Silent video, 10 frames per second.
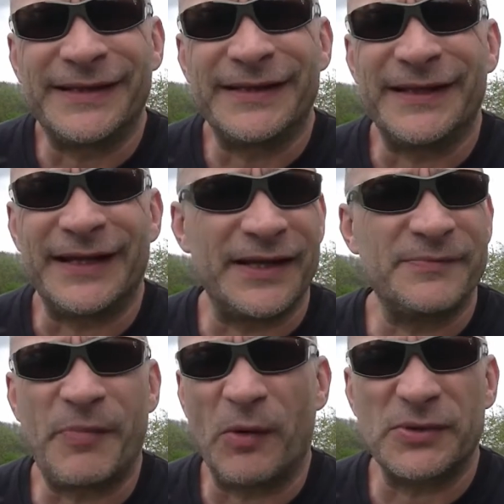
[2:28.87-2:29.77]
The
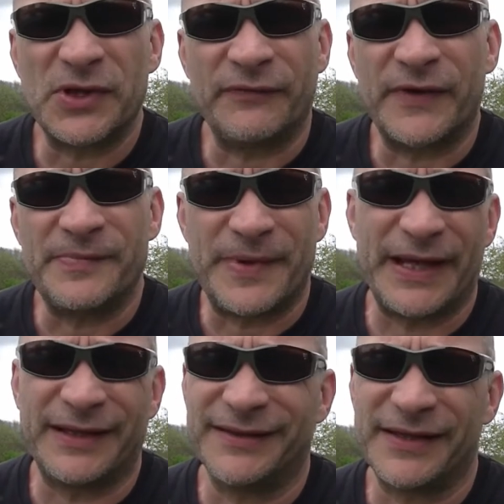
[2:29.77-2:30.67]
barbel's not very
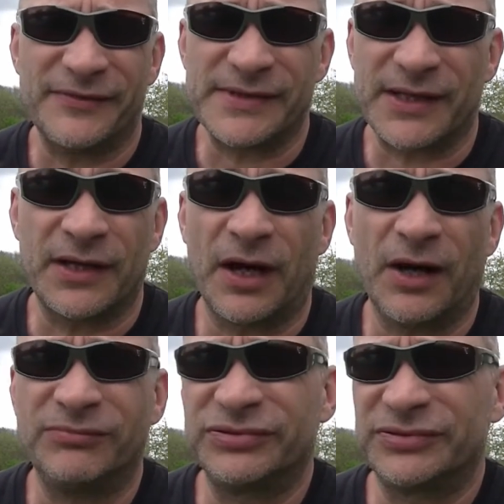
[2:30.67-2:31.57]
big, neither is the
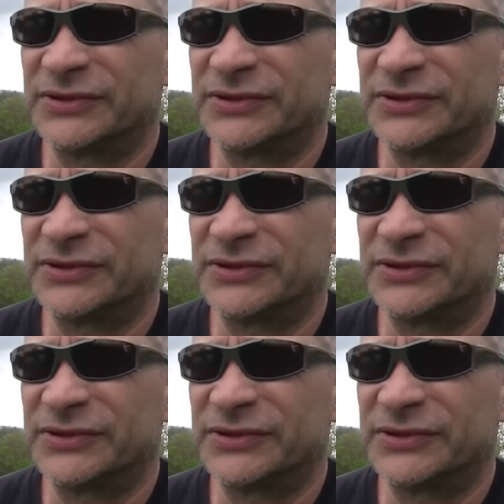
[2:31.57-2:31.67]
carp.